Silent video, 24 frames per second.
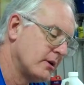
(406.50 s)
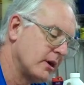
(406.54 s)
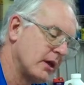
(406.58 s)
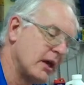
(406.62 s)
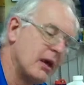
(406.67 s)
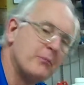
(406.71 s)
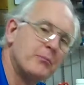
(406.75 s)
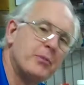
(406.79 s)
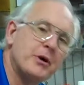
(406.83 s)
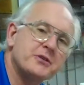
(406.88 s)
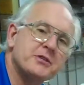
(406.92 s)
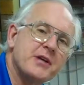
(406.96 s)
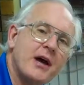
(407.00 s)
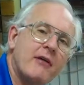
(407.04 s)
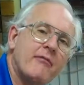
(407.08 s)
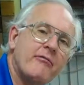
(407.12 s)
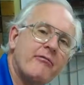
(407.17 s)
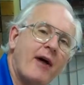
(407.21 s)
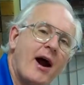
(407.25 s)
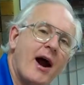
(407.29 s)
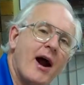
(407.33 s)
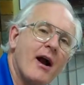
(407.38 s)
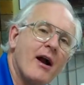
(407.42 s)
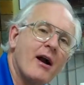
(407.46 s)
It puts out
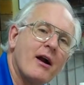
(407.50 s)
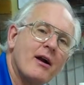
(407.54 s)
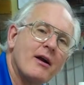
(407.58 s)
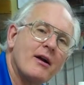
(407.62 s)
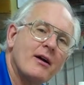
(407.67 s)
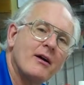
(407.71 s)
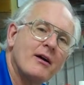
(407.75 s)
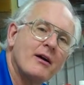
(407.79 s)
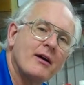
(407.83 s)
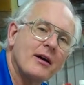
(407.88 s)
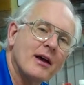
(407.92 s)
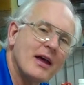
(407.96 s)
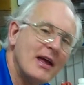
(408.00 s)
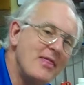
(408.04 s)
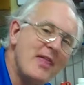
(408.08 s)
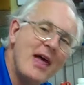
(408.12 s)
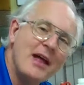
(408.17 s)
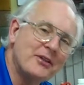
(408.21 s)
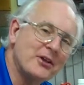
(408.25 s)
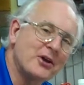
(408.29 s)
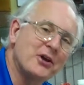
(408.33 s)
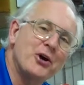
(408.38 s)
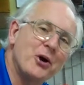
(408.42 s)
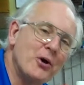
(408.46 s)
fire. Isn't that
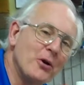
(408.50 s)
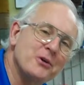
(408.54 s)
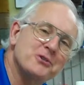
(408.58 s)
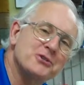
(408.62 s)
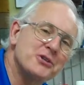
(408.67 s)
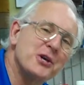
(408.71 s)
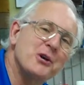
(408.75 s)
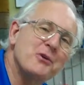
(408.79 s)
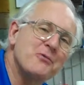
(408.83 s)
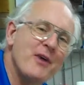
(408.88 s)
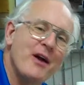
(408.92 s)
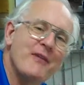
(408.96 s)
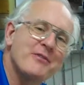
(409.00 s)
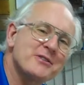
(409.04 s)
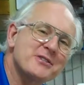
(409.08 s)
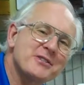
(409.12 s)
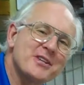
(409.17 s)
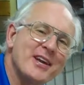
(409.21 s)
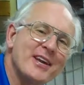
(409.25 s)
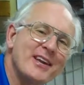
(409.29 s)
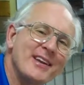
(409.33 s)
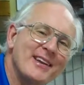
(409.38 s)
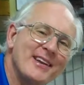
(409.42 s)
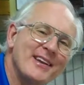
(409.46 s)
the coolest thing you've ever
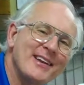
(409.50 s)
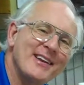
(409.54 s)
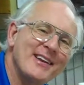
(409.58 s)
seen?